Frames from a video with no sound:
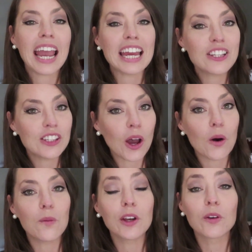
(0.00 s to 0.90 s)
And
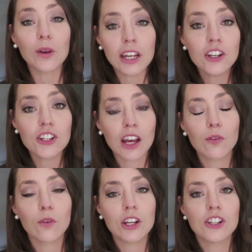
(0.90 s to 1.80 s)
so when Green
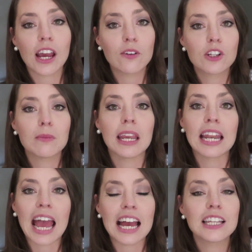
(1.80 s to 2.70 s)
Chef reached out to me
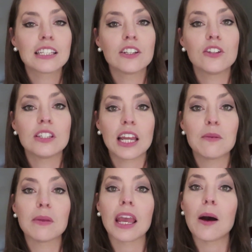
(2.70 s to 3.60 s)
and asked to
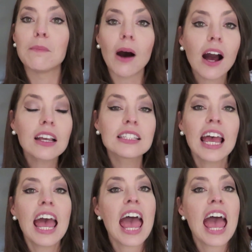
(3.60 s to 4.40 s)
send me a box